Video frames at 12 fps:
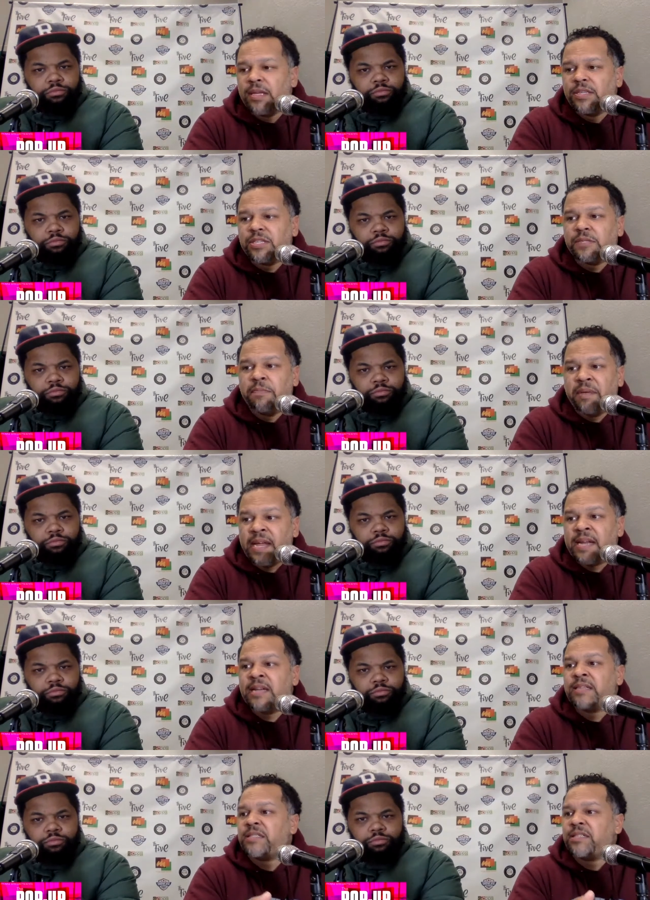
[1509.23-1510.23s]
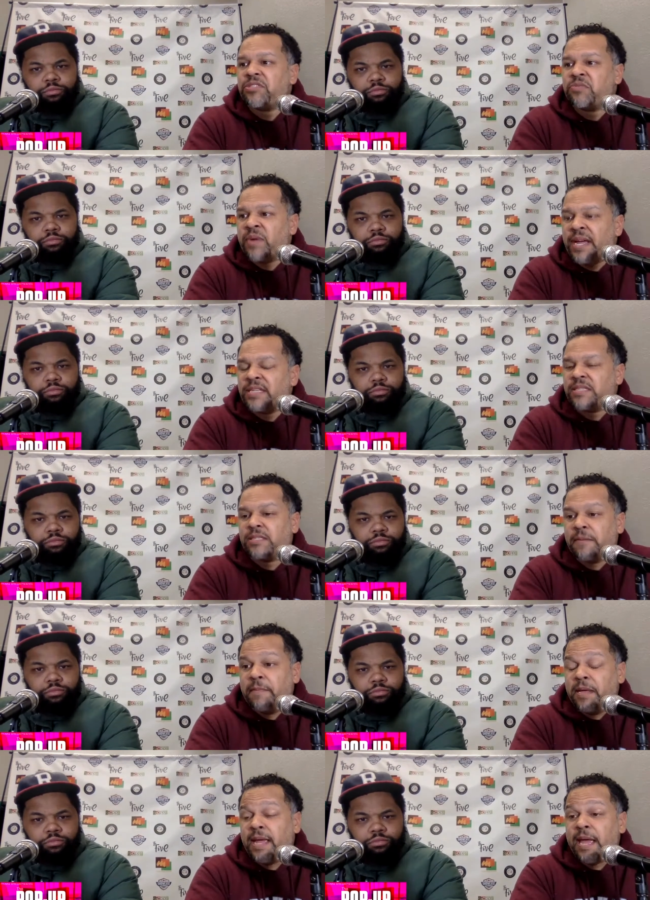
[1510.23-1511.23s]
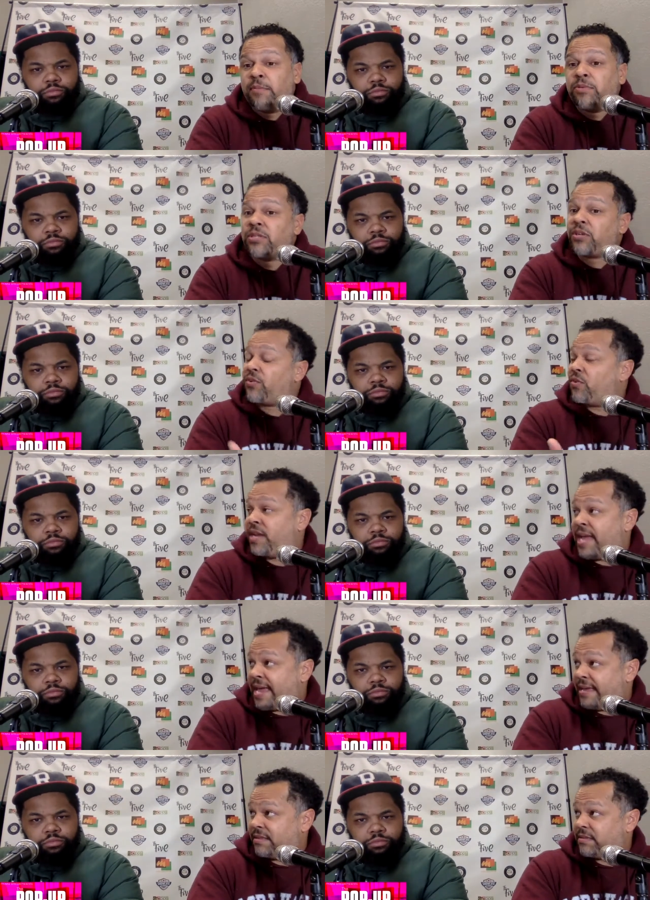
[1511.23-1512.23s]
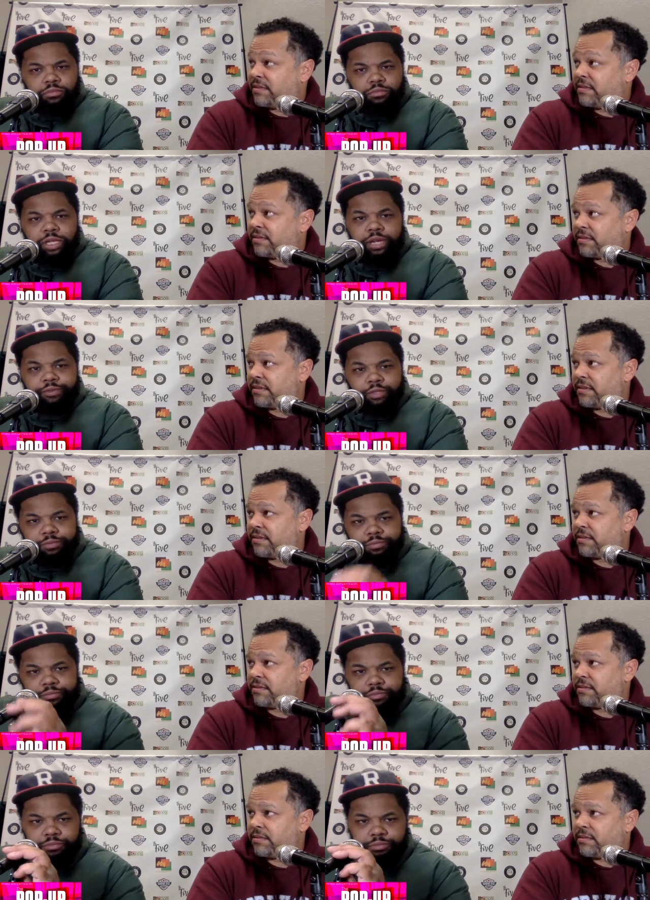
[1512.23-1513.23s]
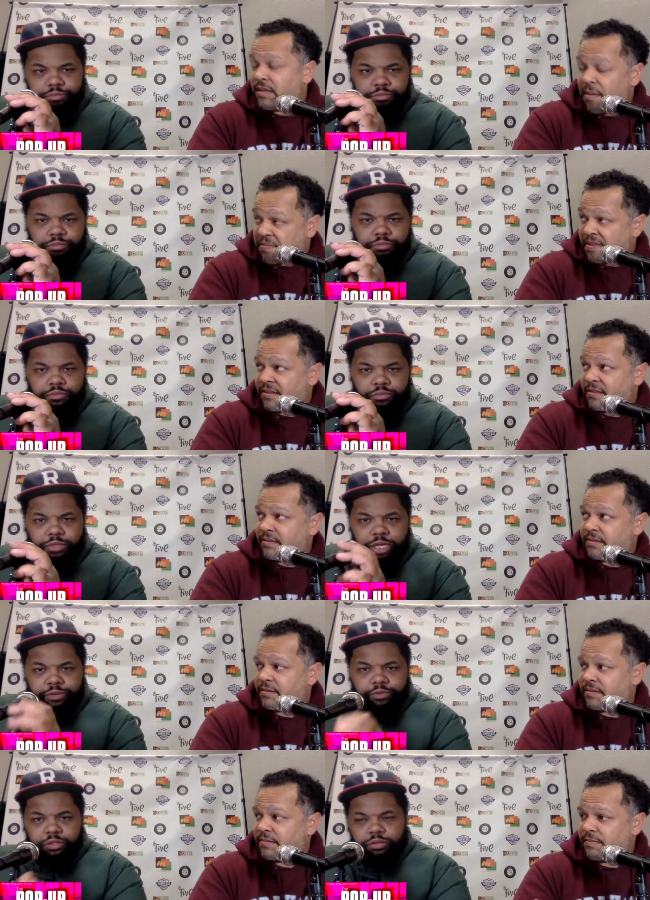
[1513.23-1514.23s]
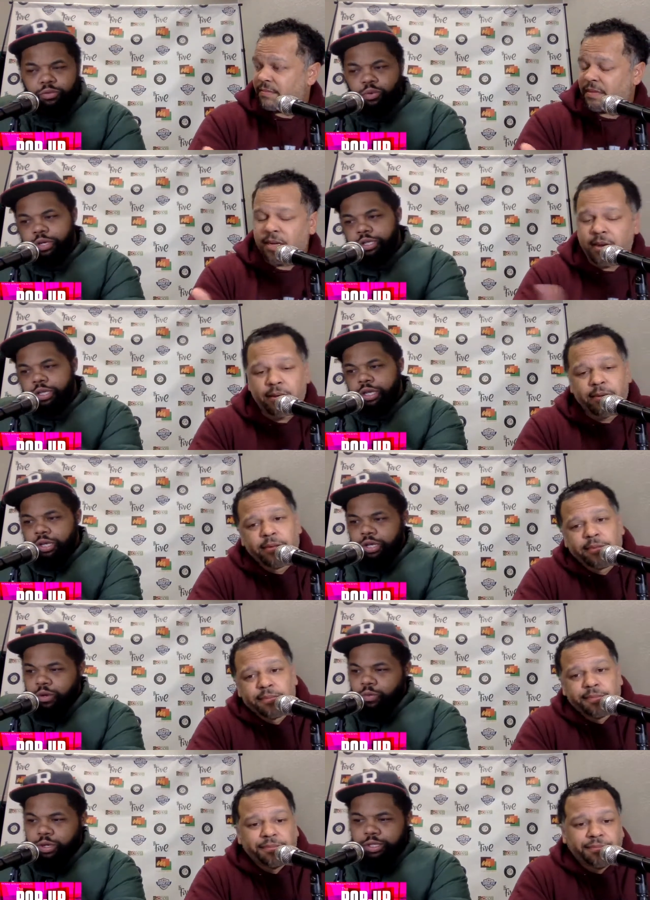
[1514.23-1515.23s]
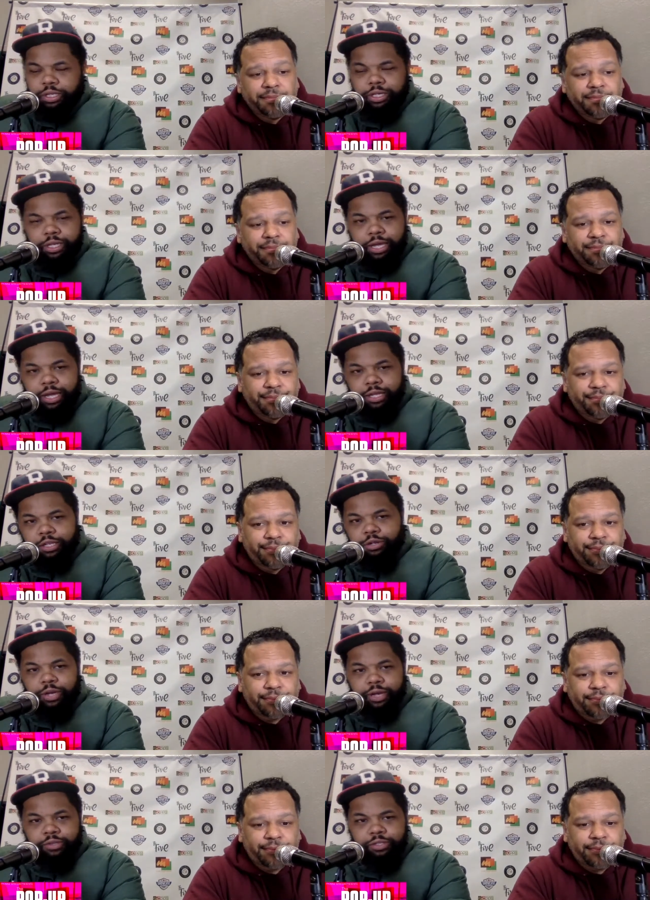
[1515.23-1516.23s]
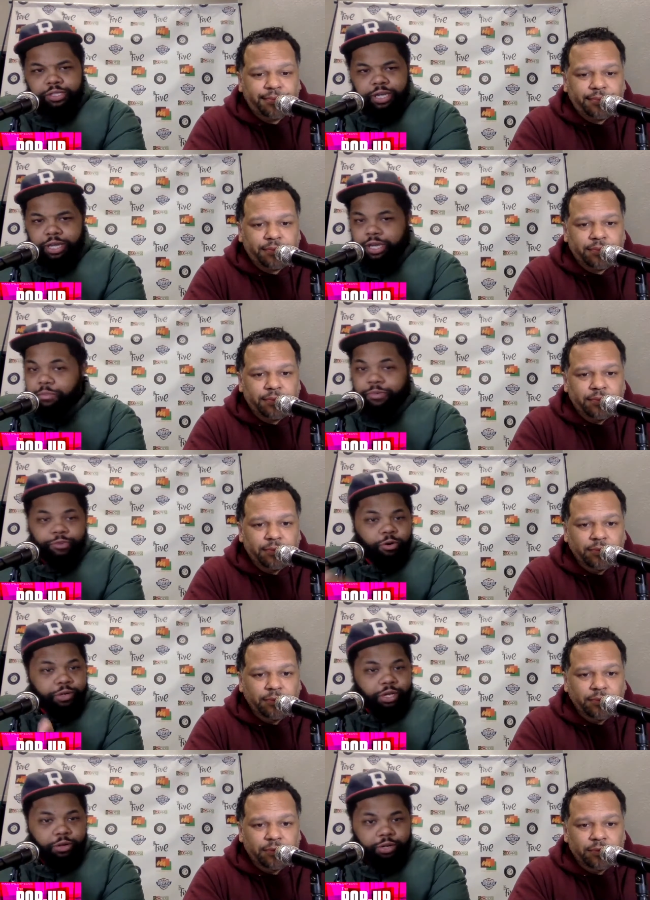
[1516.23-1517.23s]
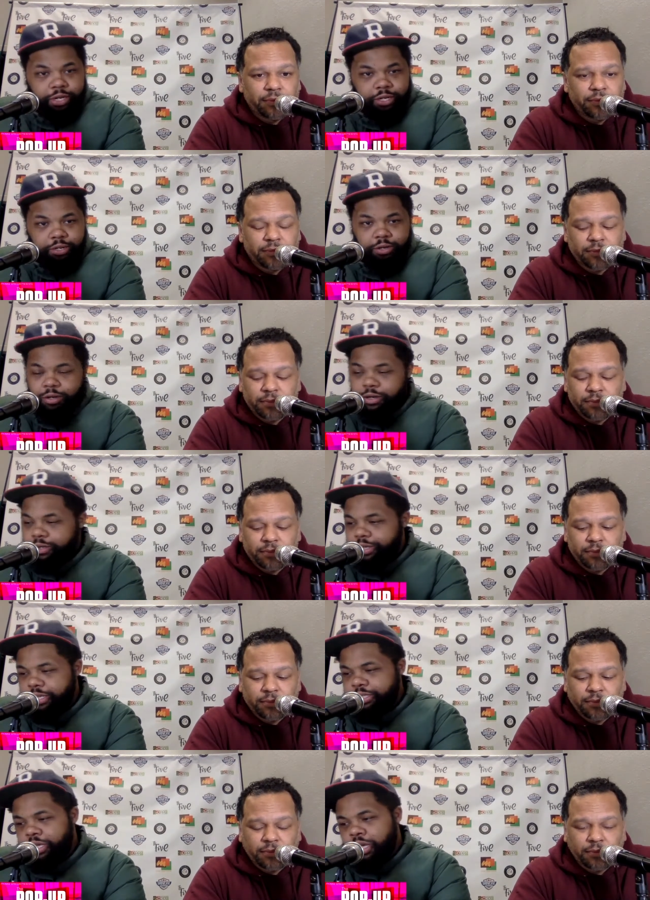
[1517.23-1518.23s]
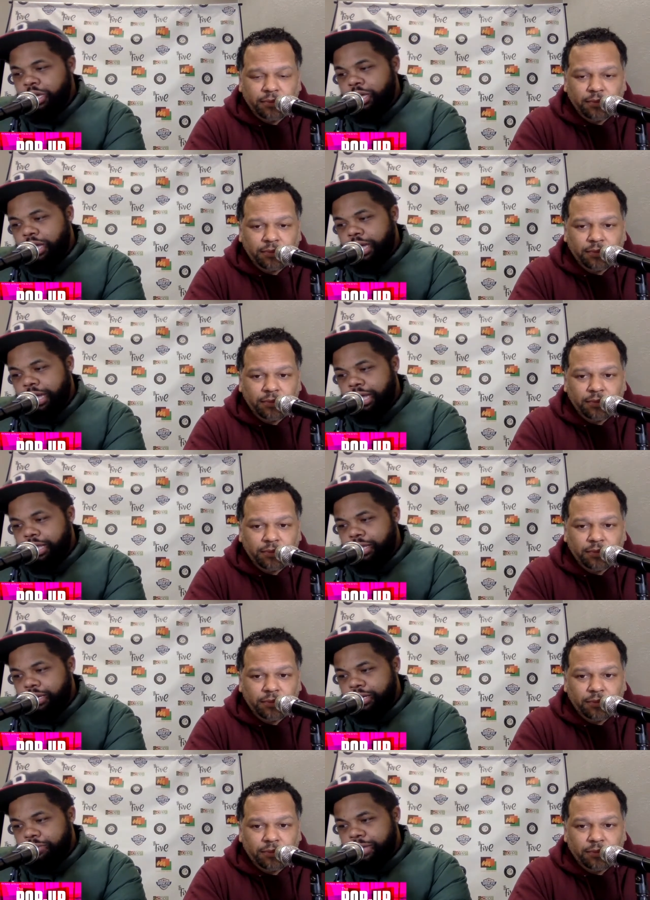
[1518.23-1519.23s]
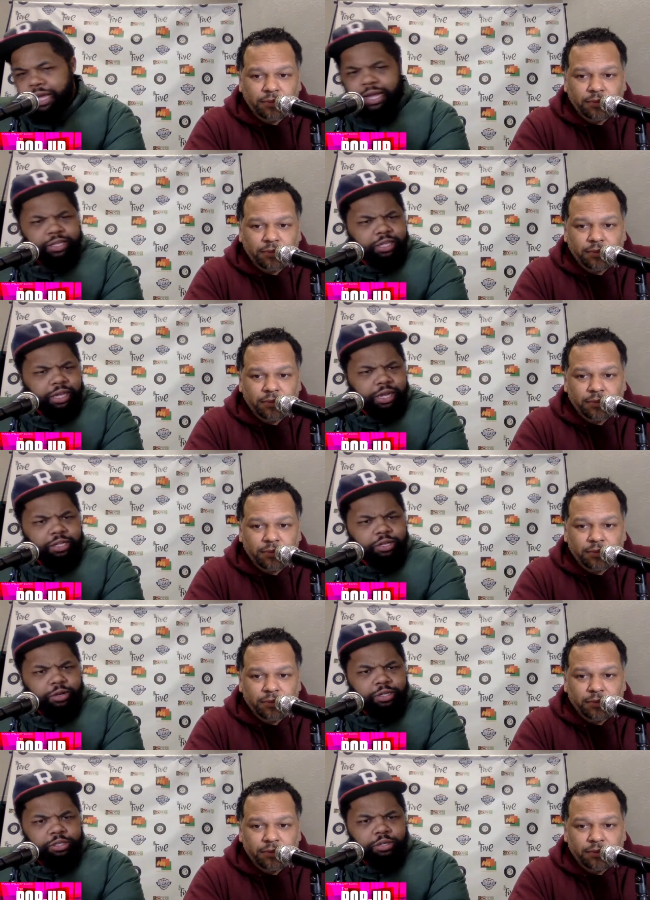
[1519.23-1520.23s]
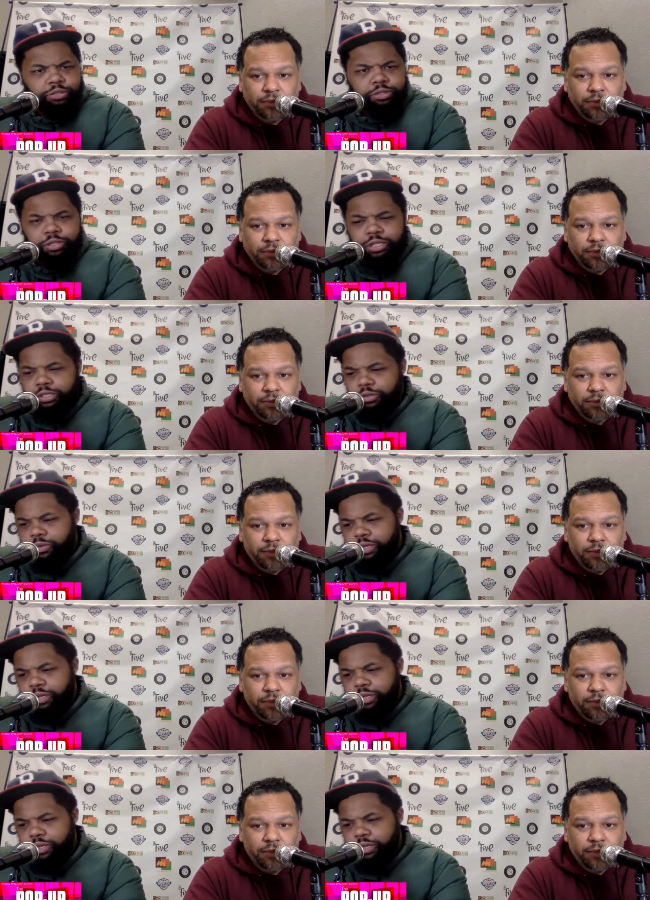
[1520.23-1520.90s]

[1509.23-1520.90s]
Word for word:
Speaker 1: just being in a situation to be able to create definitely something. Definitely one you know?
Speaker 2: one thing that I do have to say uh, before we go, I know all this, and um, and I I know I told you this or